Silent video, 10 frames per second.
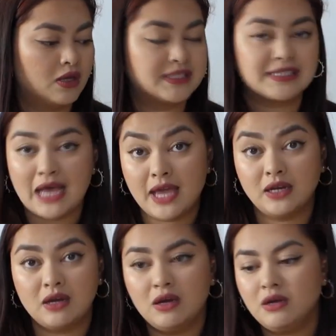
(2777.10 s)

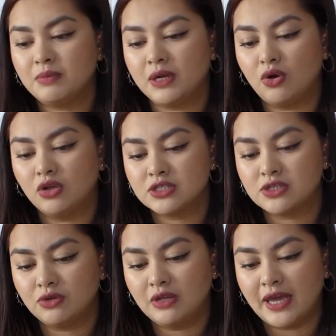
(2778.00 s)
designer, but
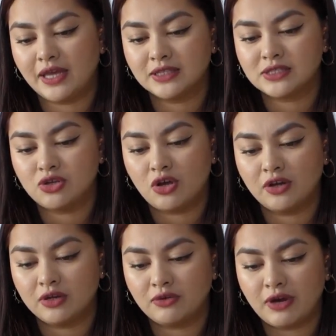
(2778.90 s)
also, like, it's
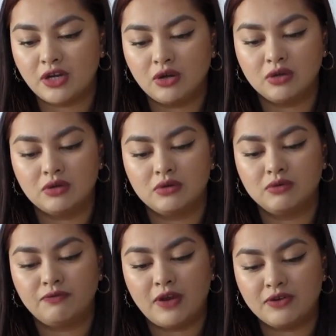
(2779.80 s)
not a great
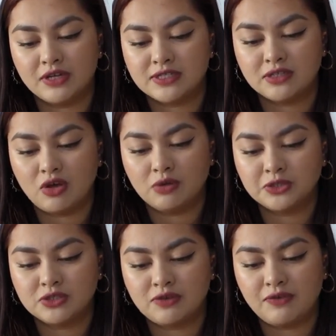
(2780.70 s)
variance in the
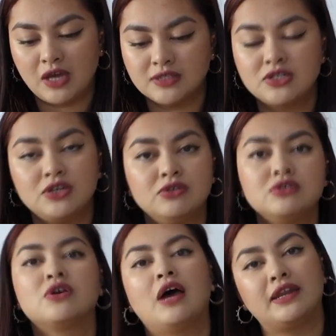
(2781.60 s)
options of yarns to
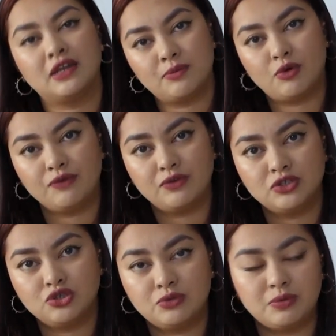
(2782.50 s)
use. So I ended up going for
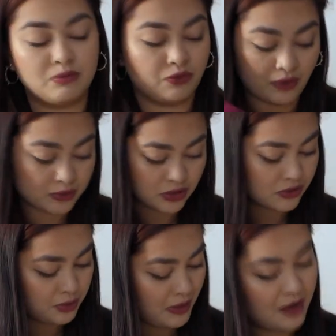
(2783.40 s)
the Juniper Moonfall, which I'm
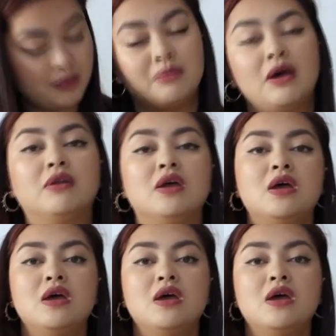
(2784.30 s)
super happy about.